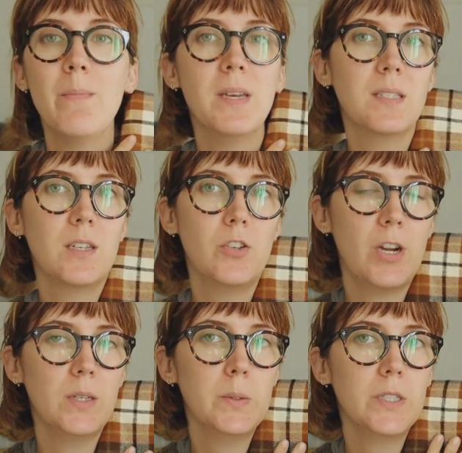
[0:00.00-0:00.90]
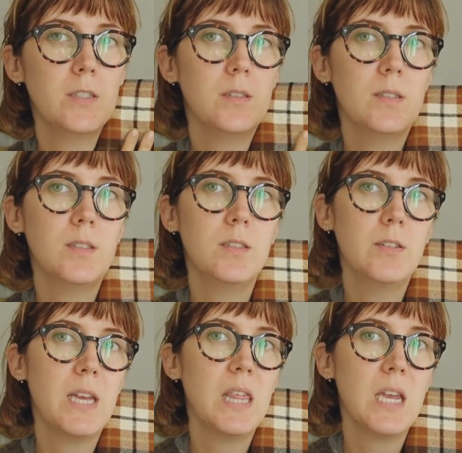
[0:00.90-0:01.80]
my bisque trousers.
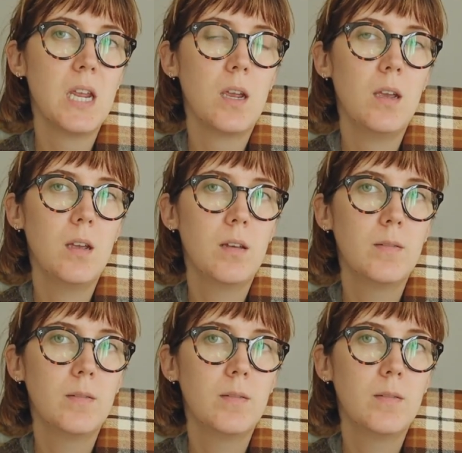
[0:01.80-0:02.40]
So I think